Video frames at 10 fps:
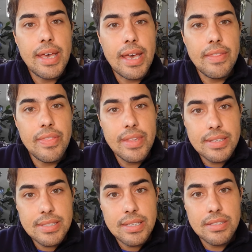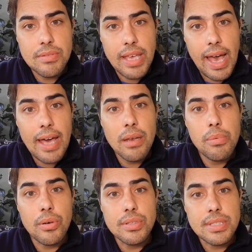And this can
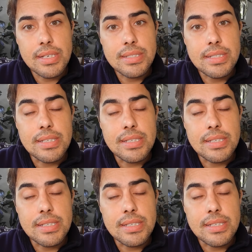catapult us